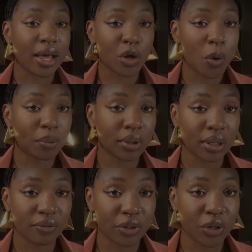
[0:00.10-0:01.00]
I
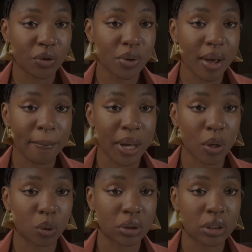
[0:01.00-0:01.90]
uploaded a video
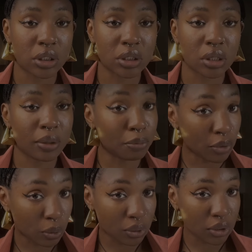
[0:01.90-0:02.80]
about a
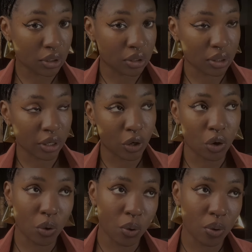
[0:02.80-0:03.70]
month
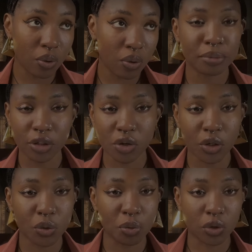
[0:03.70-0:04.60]
ago. I'm just
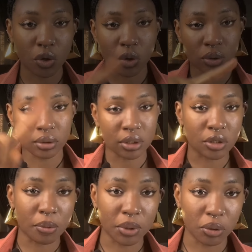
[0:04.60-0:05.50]
going to put the
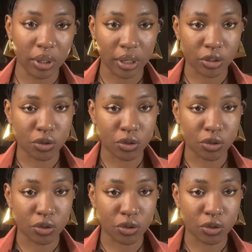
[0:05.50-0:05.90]
thumbnail here